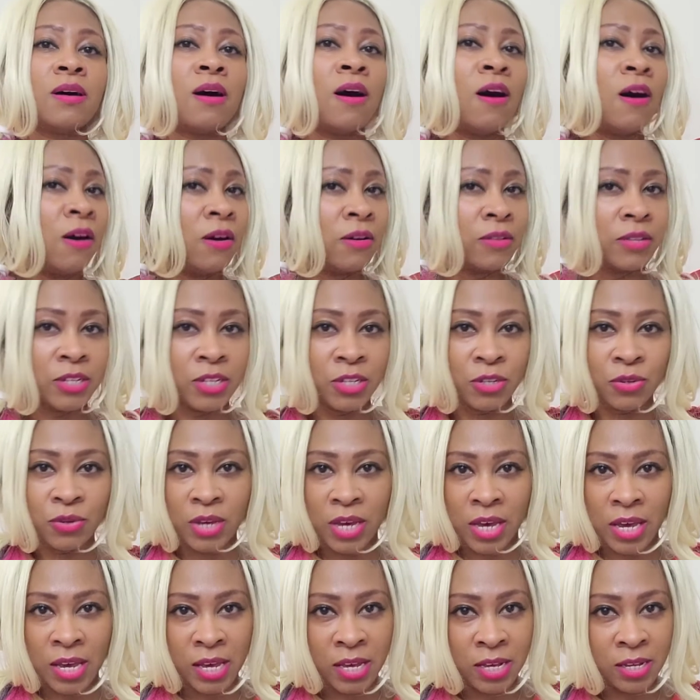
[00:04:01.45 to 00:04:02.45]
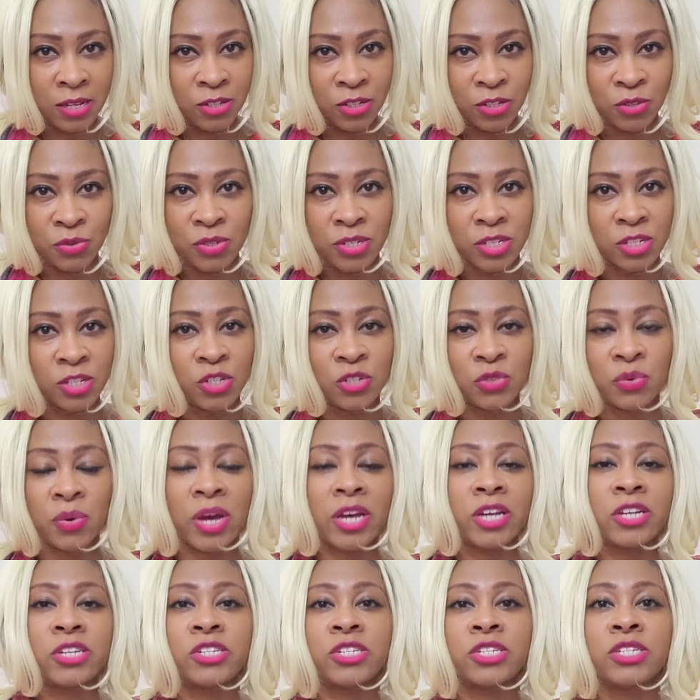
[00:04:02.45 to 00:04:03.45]
all that you can to a
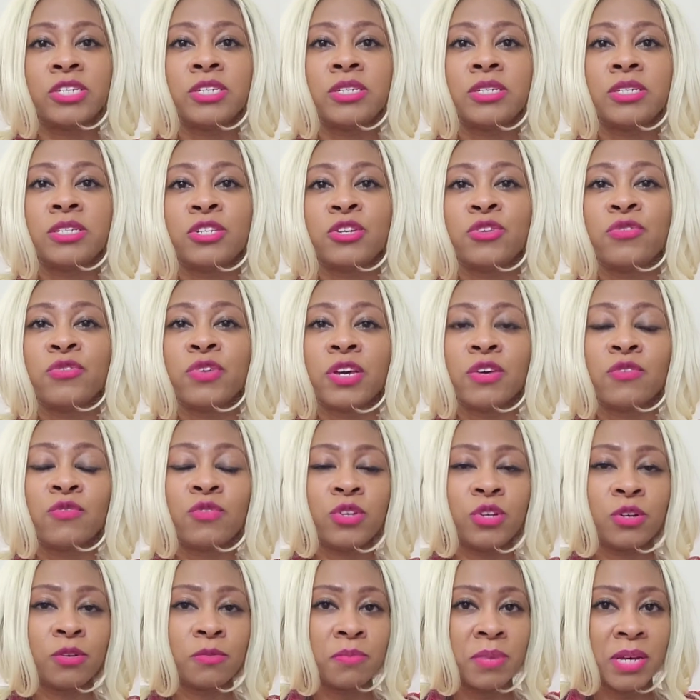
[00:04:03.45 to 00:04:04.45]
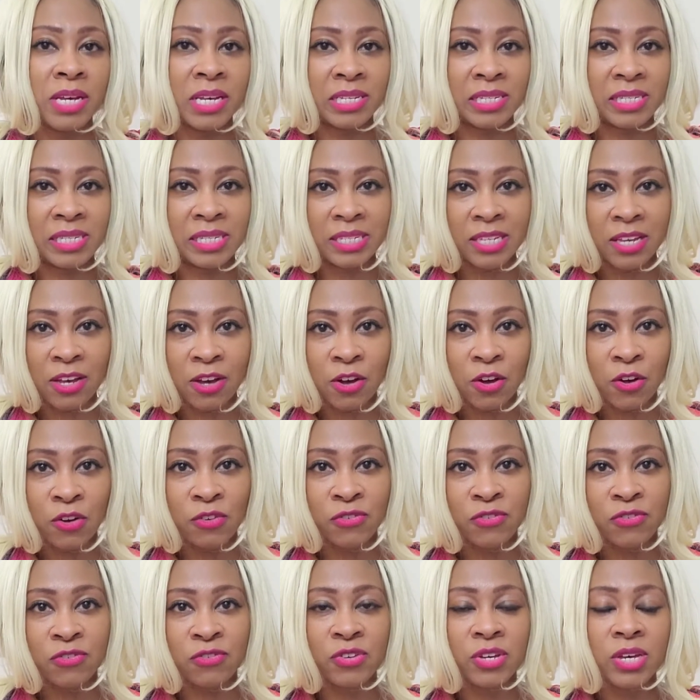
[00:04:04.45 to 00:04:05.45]
situation, you've given your best
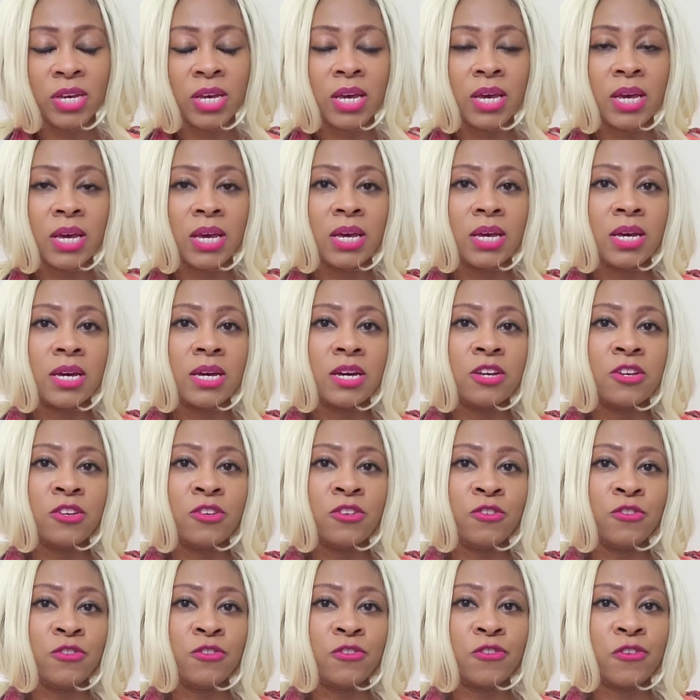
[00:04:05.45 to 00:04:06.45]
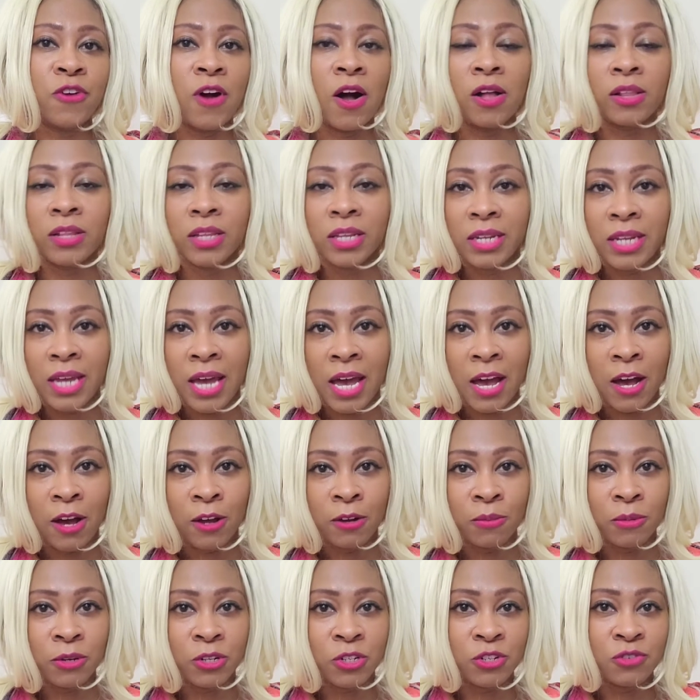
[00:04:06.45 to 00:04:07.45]
self, you've fallen
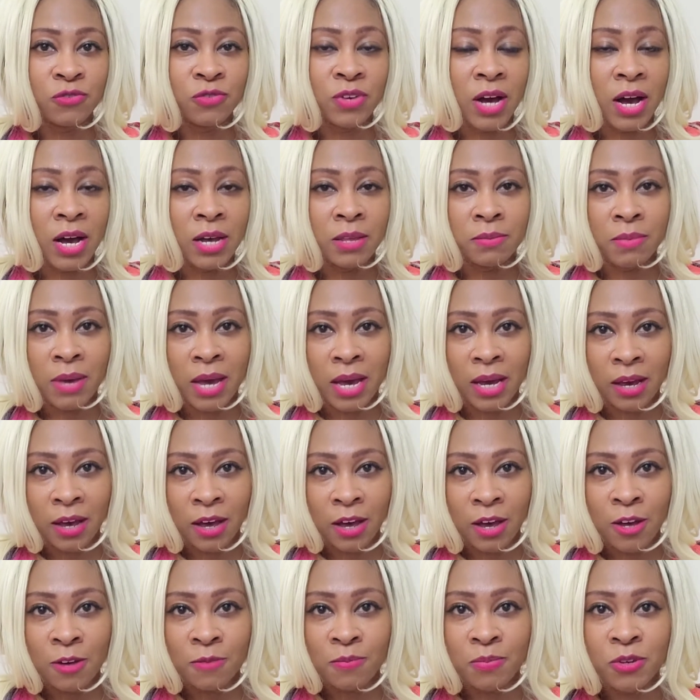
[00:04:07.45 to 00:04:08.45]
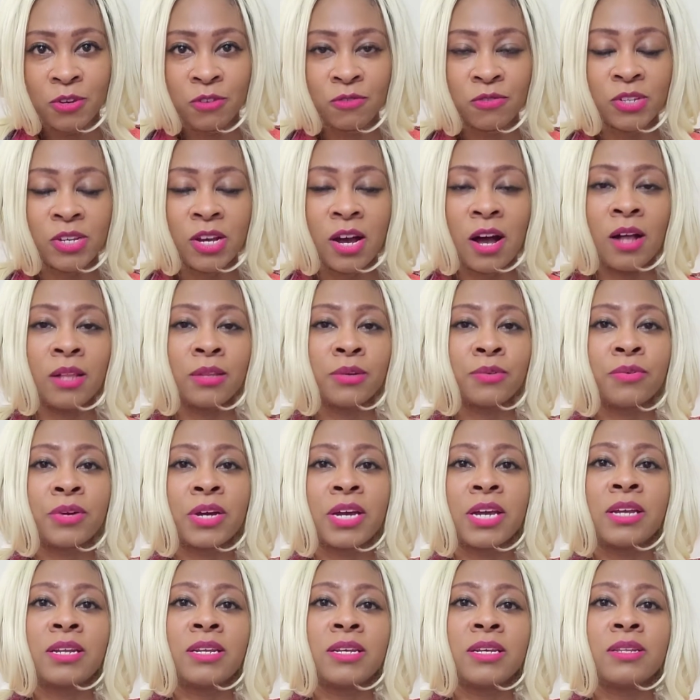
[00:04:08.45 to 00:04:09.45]
down, but you've gotten back up. You've
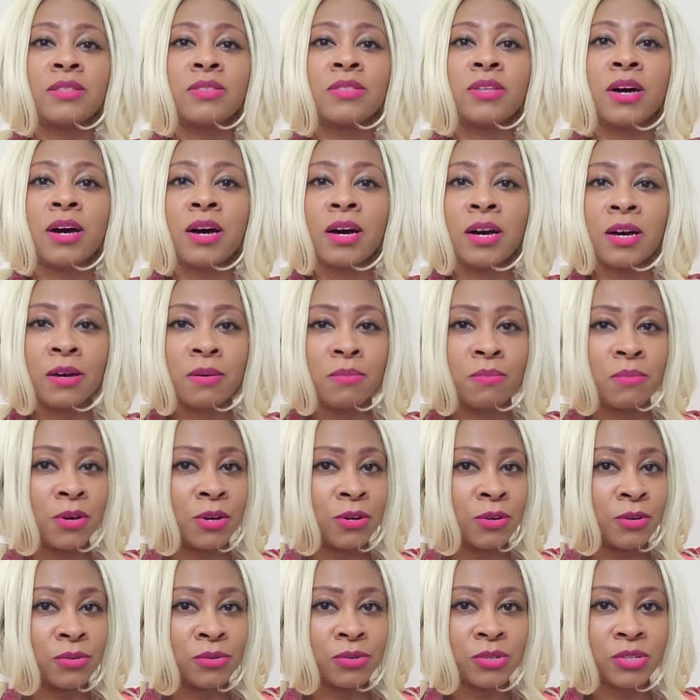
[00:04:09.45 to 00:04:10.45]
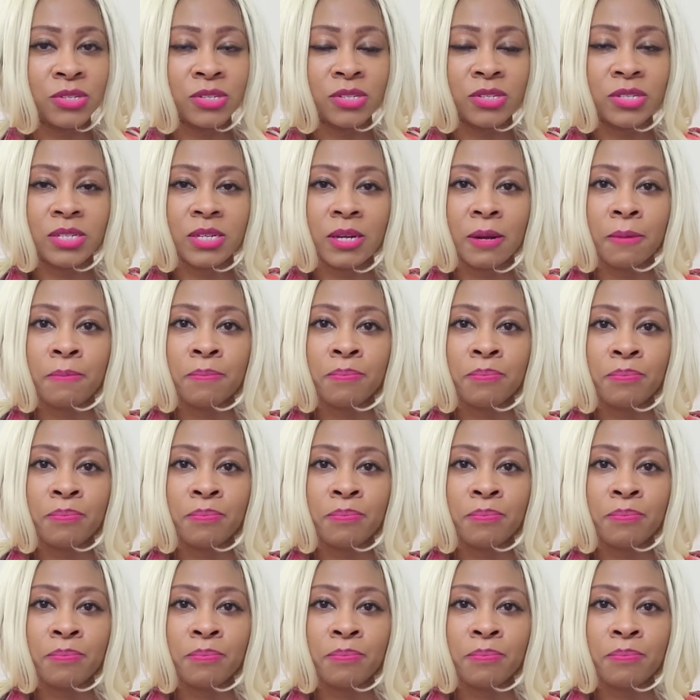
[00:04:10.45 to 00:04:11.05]
tolerated the utmost,